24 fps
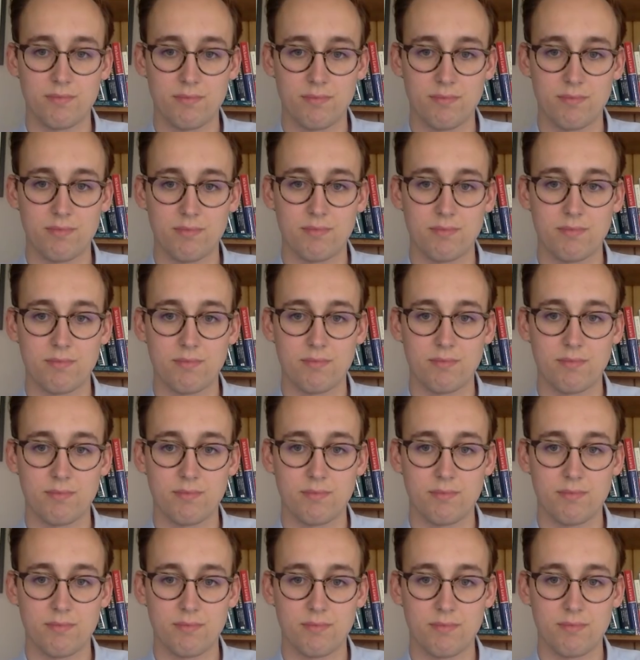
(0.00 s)

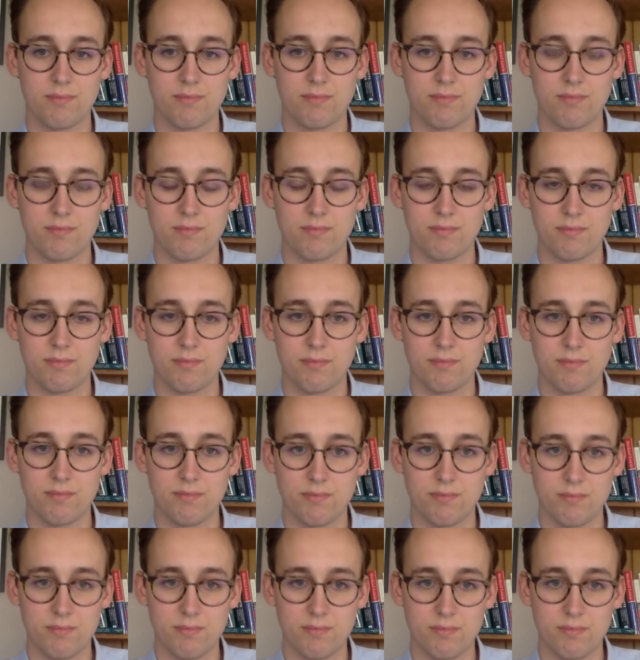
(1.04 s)
(silent)